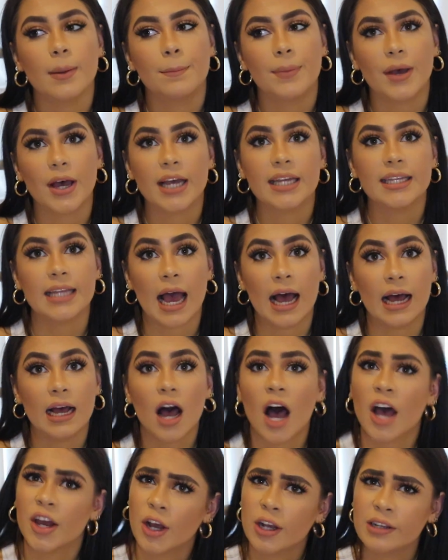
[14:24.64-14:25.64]
But
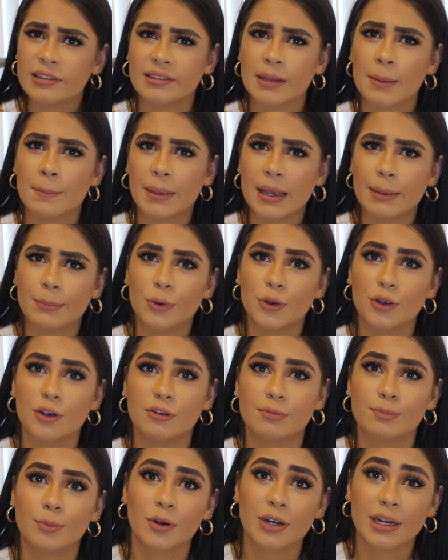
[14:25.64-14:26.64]
yeah, I know some people
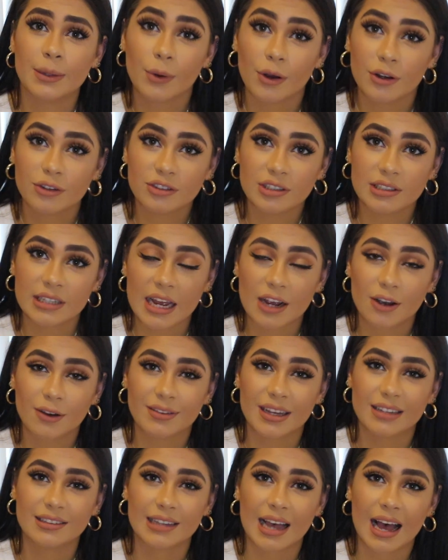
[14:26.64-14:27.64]
use body wash to take
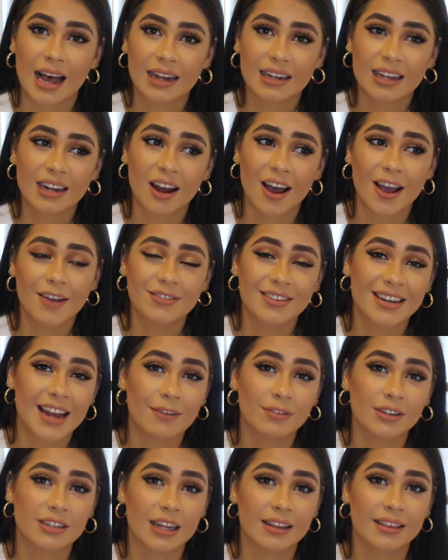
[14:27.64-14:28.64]
off their tan, and I've
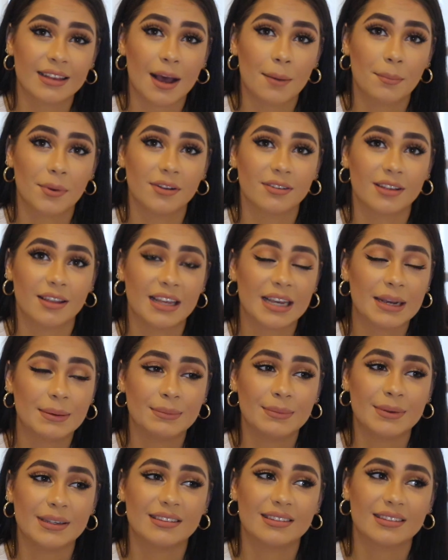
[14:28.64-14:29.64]
never done that because I think
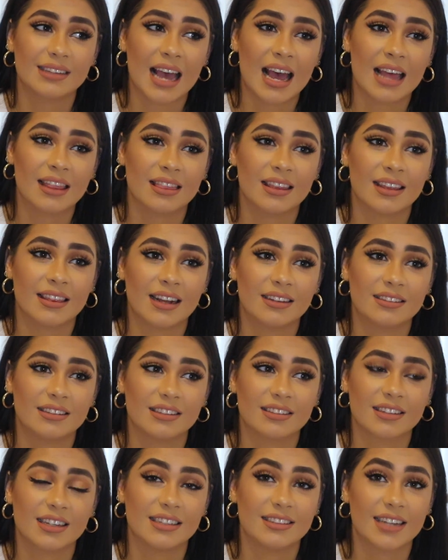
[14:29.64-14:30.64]
I'm a bit scared that that's
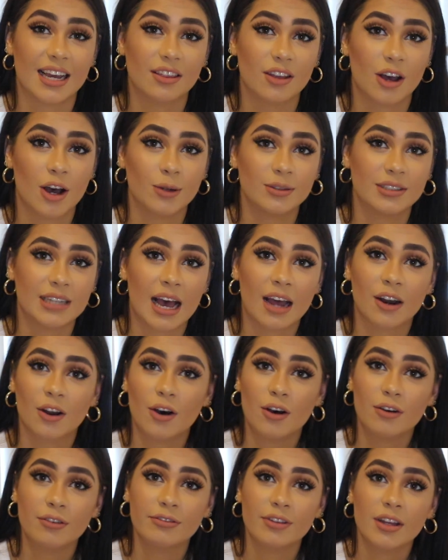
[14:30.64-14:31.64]
just going to take the whole tan
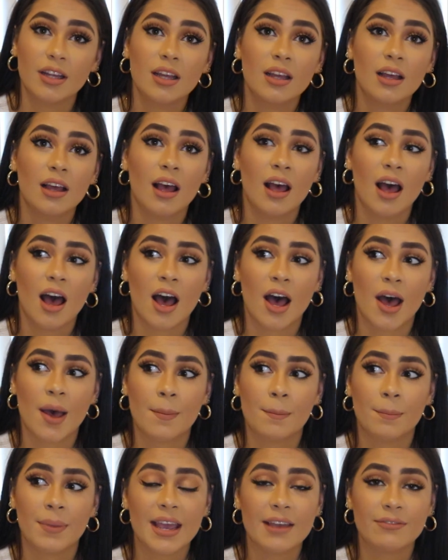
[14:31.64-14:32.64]
off.
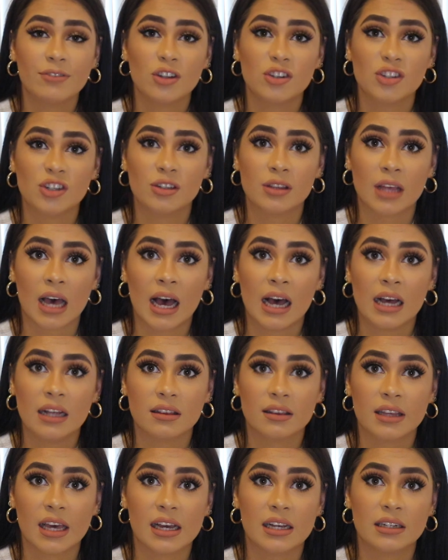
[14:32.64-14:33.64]
But if you do
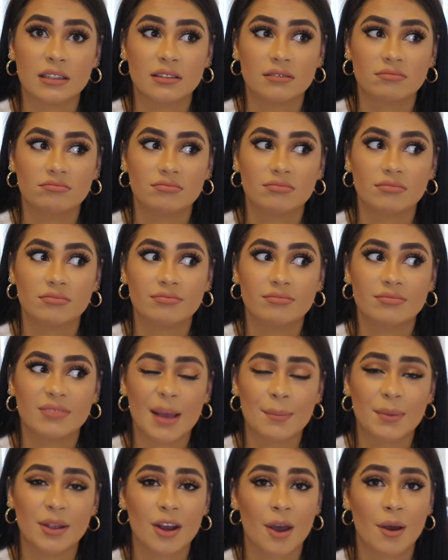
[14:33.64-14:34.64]
that, then
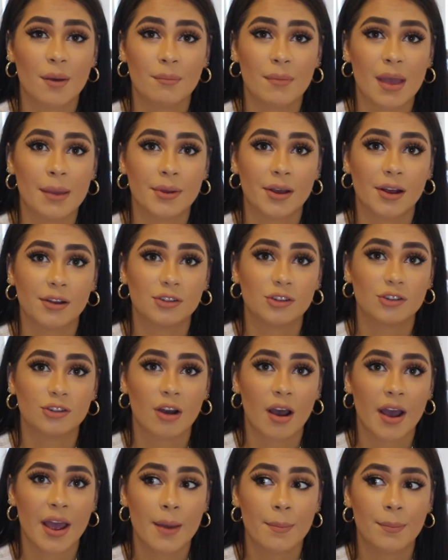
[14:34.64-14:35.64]
let me know, maybe I should
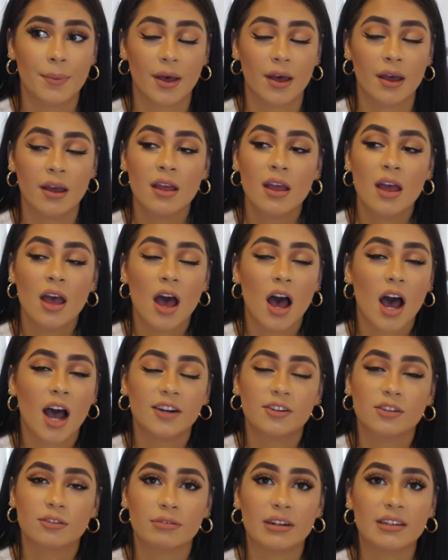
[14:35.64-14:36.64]
try it. But
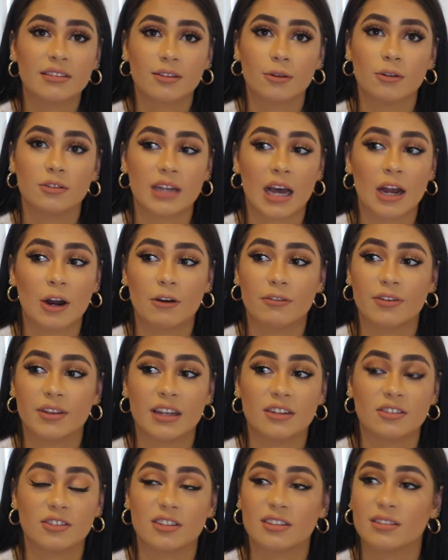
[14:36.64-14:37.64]
I just rinse all the tan off
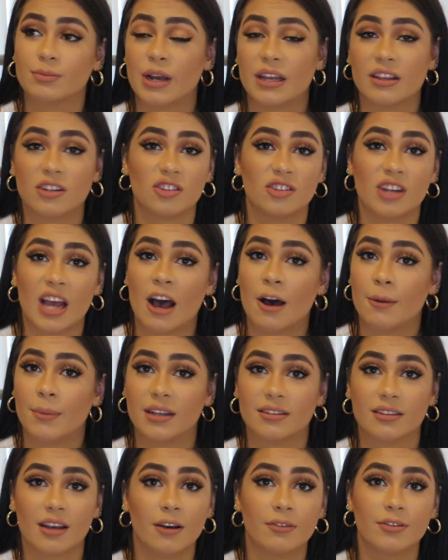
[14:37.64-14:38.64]
and then just spray the shower
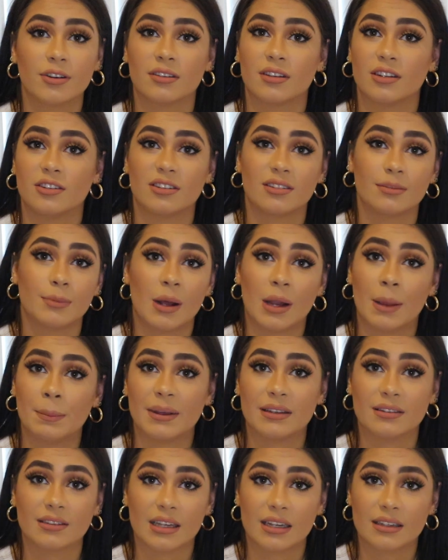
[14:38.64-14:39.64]
myself because I just smell like
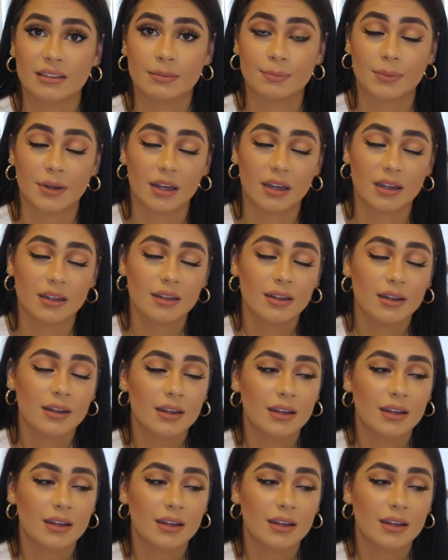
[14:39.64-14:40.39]
biscuits. But